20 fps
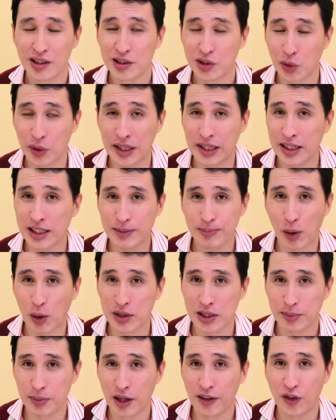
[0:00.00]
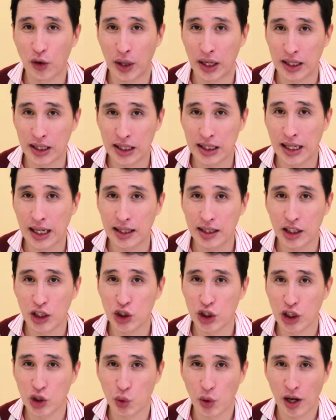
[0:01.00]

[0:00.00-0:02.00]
So it is possible for an ENTJ to